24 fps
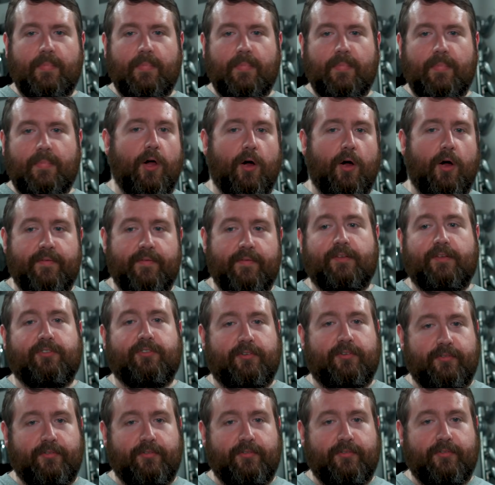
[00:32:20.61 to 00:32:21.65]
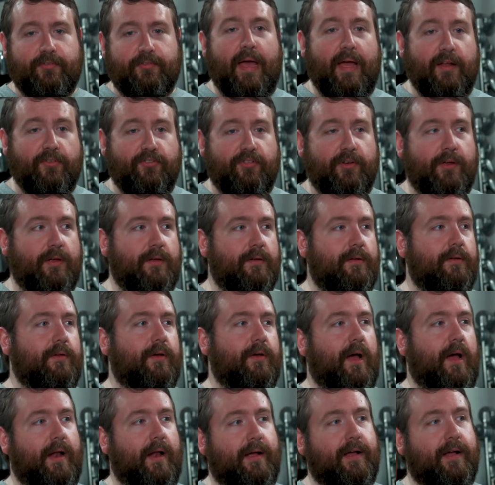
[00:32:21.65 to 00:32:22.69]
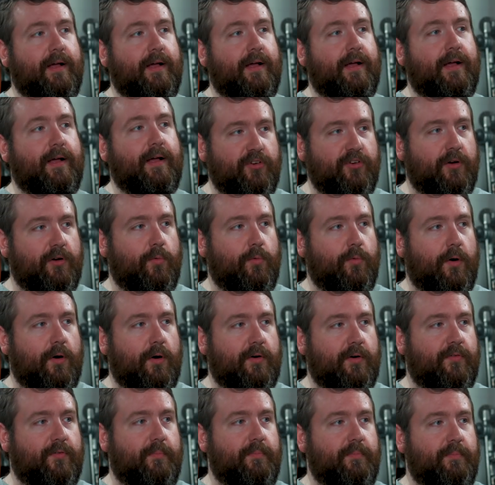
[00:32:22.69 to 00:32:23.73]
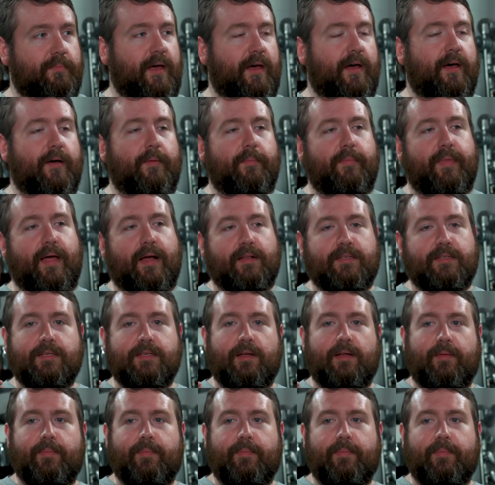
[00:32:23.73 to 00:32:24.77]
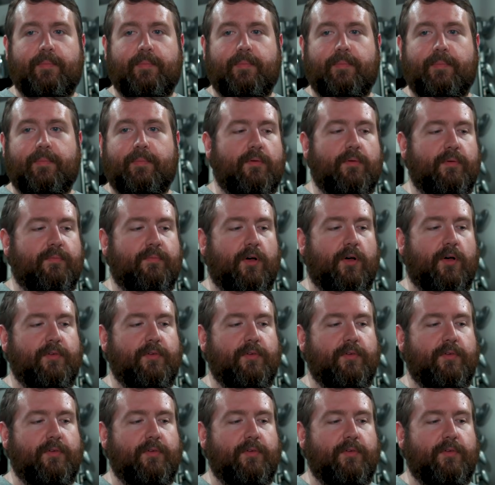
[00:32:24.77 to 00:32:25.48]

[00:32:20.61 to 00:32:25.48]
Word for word: the artificer's mansion, you got to commission a work from them, that's going to be n- involve